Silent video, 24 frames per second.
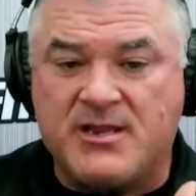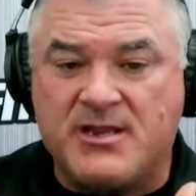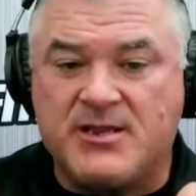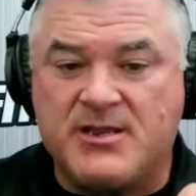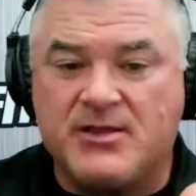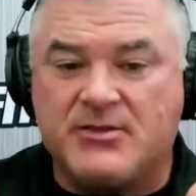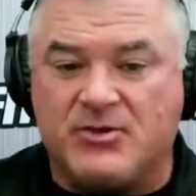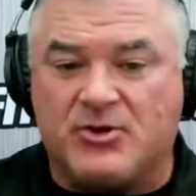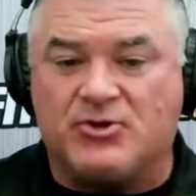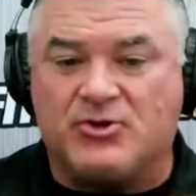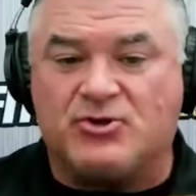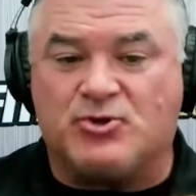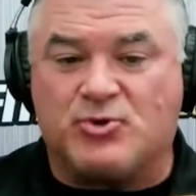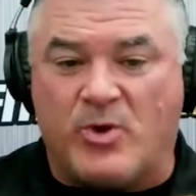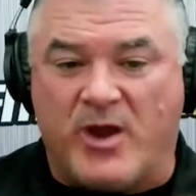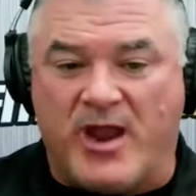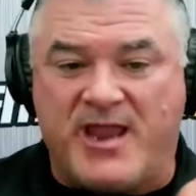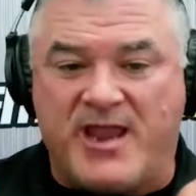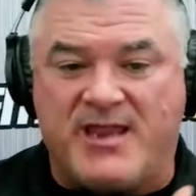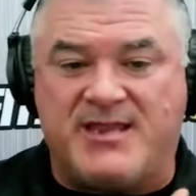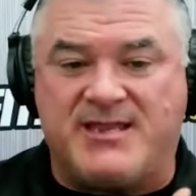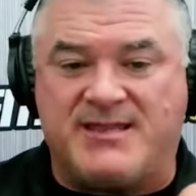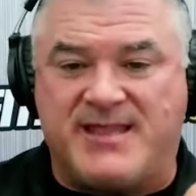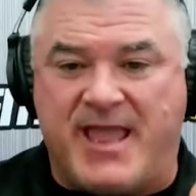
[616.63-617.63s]
They're
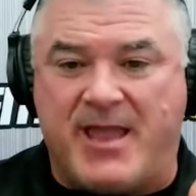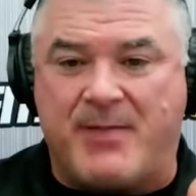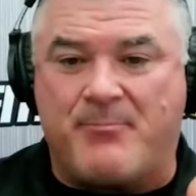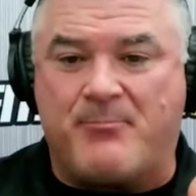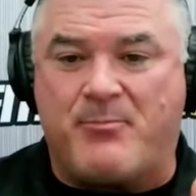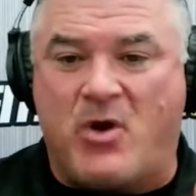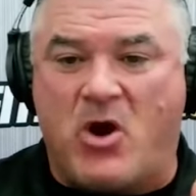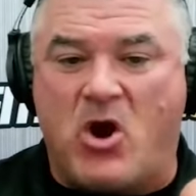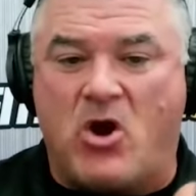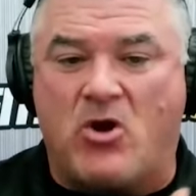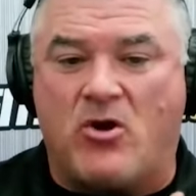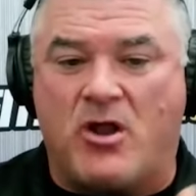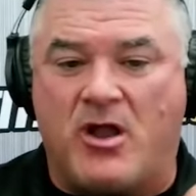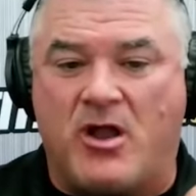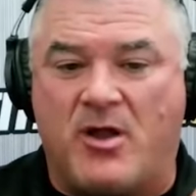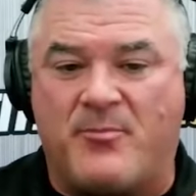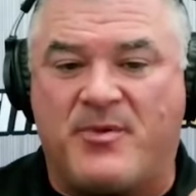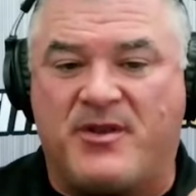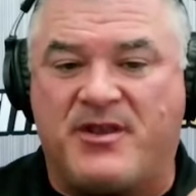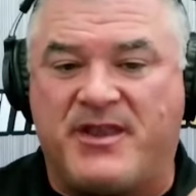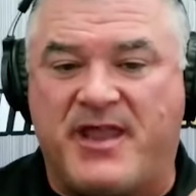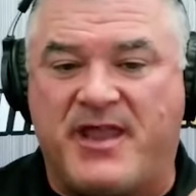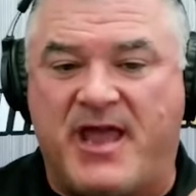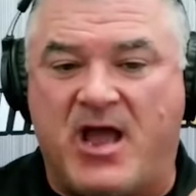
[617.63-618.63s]
dragging that bar up
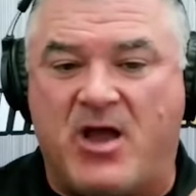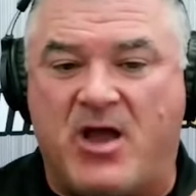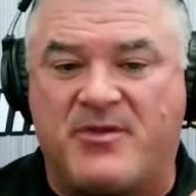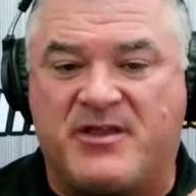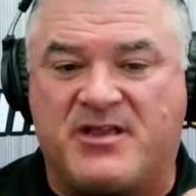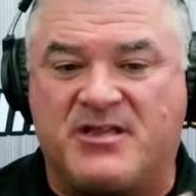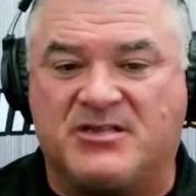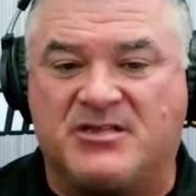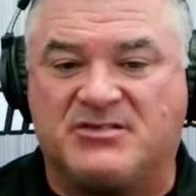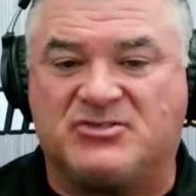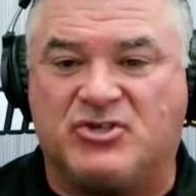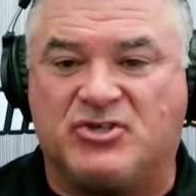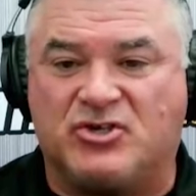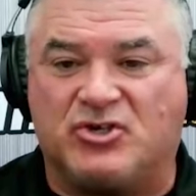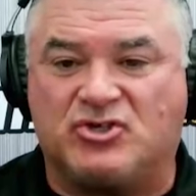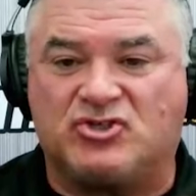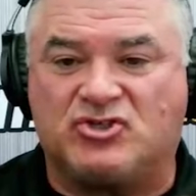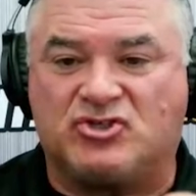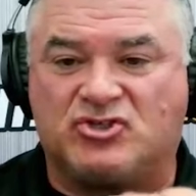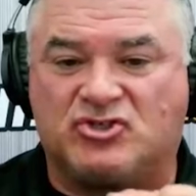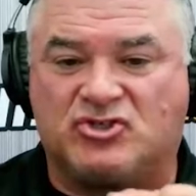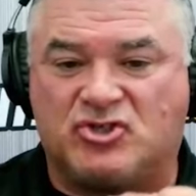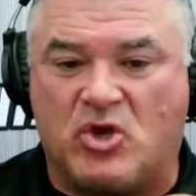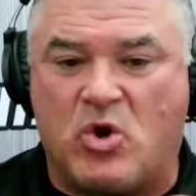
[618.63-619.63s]
and down because they're
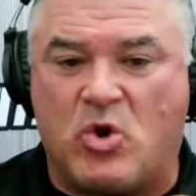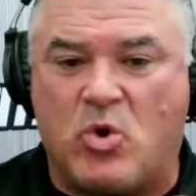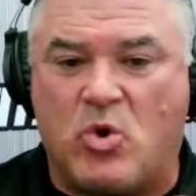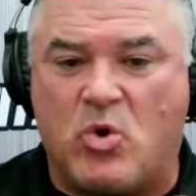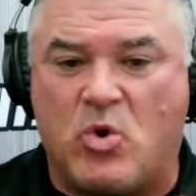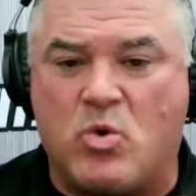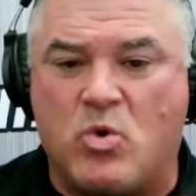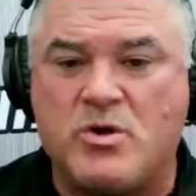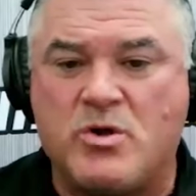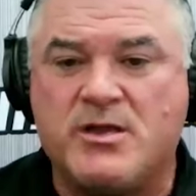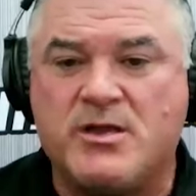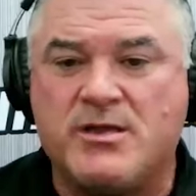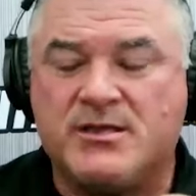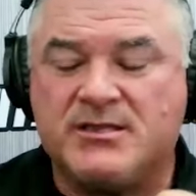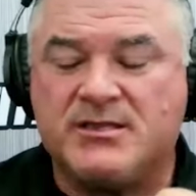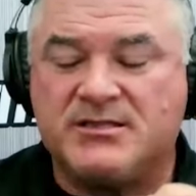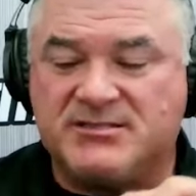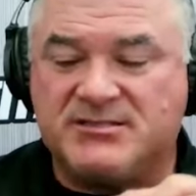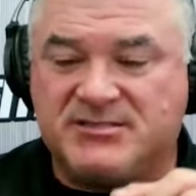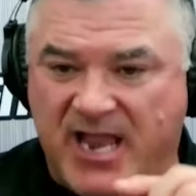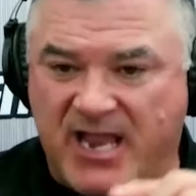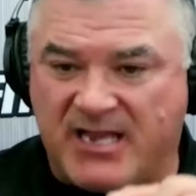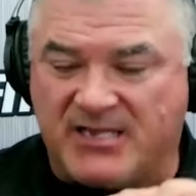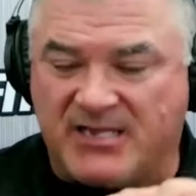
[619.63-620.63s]
so
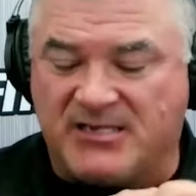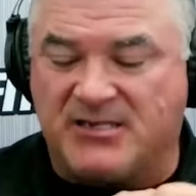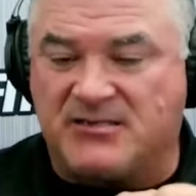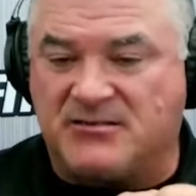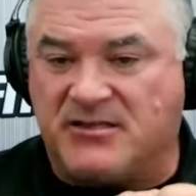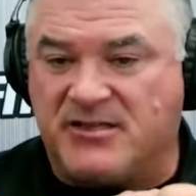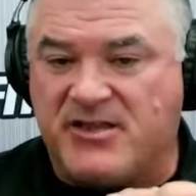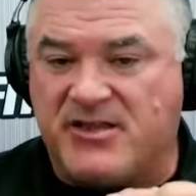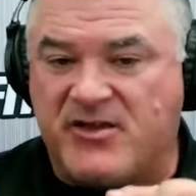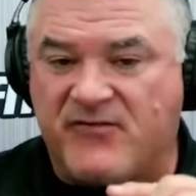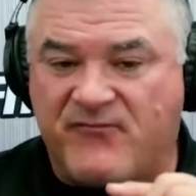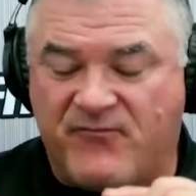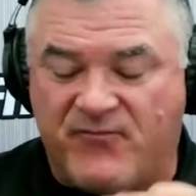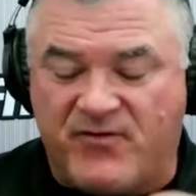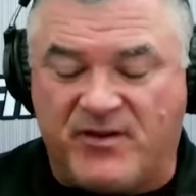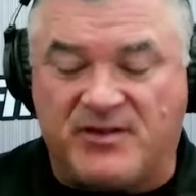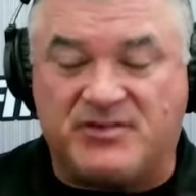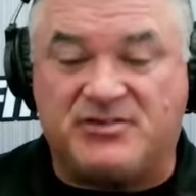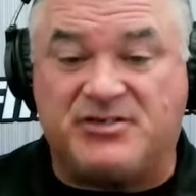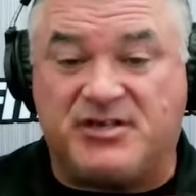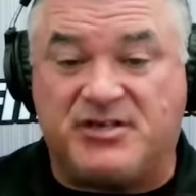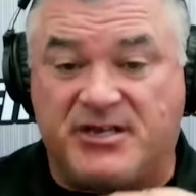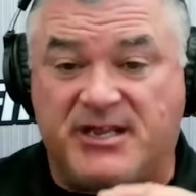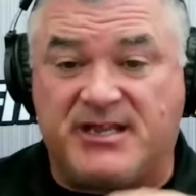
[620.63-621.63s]
technically
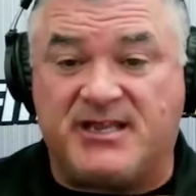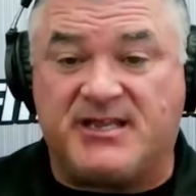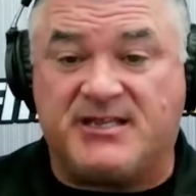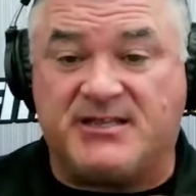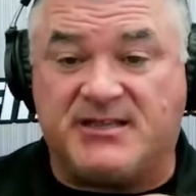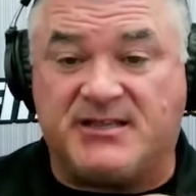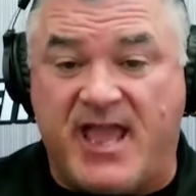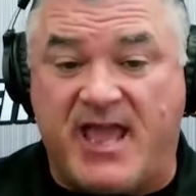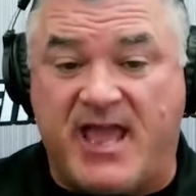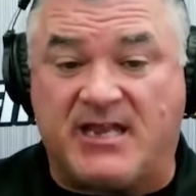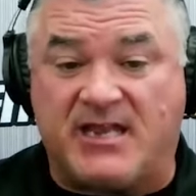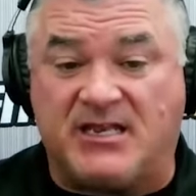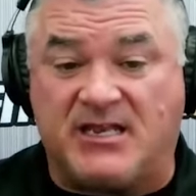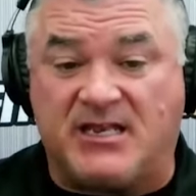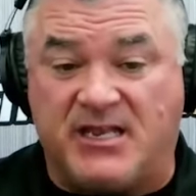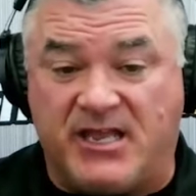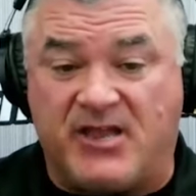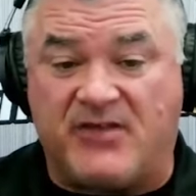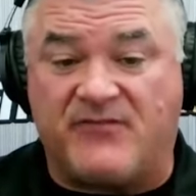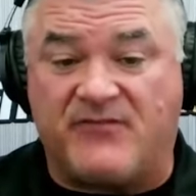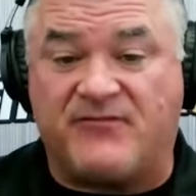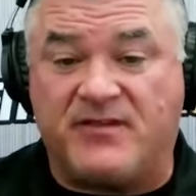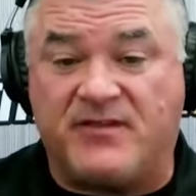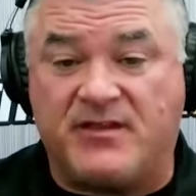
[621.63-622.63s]
efficient in that
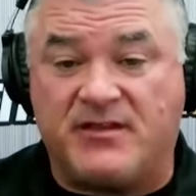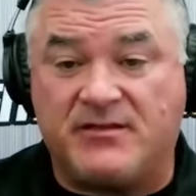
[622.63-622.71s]
lift.